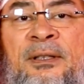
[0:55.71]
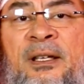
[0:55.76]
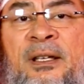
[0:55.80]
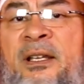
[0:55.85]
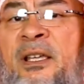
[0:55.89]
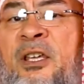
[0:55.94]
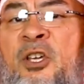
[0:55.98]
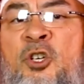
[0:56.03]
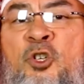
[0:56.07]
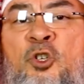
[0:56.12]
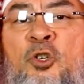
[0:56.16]

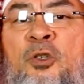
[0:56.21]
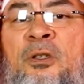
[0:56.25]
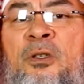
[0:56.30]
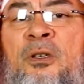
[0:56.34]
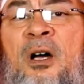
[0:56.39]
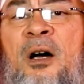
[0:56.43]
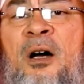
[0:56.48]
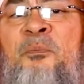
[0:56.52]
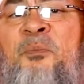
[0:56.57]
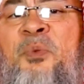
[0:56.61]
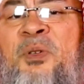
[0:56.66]
then he
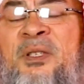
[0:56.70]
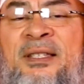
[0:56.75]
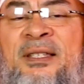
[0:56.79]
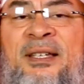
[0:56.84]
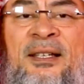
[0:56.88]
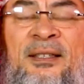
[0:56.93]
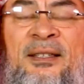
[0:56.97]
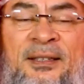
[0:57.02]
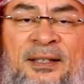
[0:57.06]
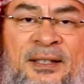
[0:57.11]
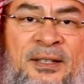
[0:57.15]
should
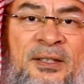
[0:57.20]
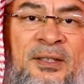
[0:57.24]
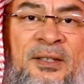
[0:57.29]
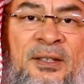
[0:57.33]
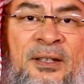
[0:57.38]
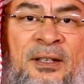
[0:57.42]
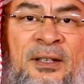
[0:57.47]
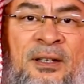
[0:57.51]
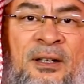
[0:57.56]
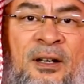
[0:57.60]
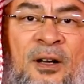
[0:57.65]
compensate
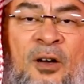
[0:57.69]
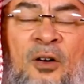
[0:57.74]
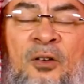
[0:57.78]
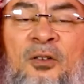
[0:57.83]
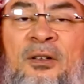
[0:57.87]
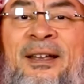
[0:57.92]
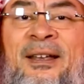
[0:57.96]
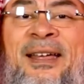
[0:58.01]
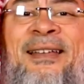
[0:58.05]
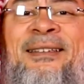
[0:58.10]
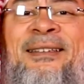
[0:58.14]
this
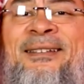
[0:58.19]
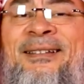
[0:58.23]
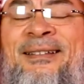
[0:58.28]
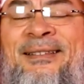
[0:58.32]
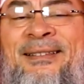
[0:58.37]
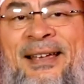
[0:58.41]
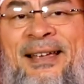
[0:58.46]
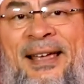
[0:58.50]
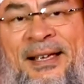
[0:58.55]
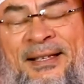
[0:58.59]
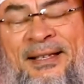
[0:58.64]
on
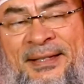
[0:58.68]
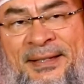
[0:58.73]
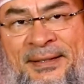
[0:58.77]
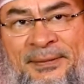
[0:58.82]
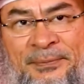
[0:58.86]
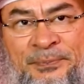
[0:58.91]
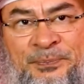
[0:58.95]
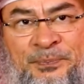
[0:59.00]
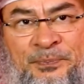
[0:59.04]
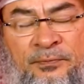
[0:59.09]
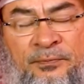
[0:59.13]
later
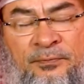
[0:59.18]
days.